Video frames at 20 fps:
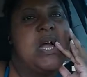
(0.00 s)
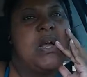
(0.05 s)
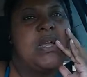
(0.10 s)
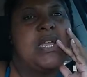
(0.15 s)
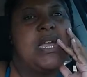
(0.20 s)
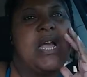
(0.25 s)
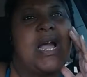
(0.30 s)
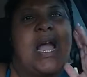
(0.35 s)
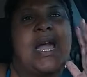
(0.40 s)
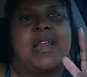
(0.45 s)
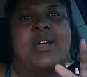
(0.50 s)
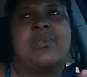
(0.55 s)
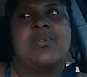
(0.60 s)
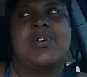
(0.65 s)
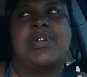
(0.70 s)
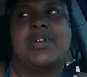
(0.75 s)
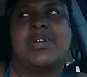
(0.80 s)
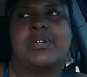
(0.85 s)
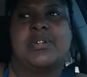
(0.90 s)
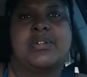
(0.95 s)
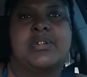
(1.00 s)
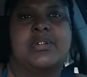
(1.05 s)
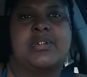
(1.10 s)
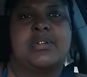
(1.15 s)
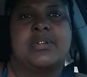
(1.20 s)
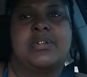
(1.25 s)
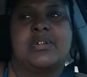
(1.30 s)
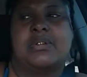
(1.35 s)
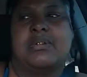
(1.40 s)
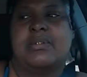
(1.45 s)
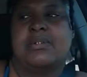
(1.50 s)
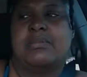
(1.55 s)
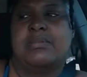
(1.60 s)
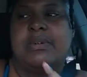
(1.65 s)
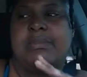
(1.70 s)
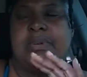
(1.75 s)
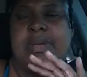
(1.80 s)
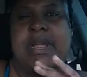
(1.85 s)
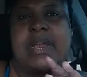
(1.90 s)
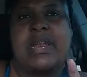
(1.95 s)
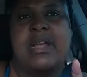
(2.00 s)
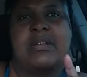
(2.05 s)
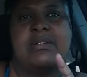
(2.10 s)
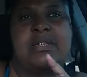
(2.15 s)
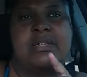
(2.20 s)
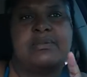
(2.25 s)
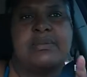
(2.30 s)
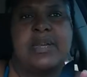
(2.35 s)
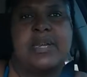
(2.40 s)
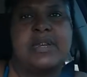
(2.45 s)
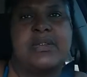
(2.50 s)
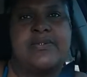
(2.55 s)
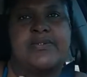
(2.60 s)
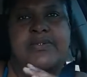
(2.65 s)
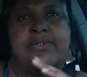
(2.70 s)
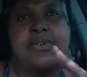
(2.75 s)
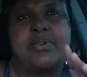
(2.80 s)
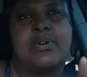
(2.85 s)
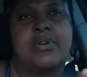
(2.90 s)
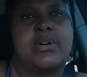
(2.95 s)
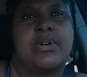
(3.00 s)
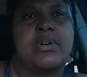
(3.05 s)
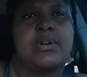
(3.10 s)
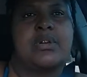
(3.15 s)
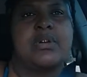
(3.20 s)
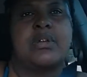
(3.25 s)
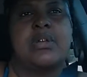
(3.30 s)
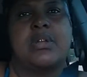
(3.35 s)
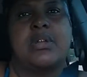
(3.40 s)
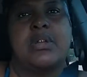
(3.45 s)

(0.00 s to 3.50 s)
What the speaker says: oh yeah, I don't want to be paying all this money for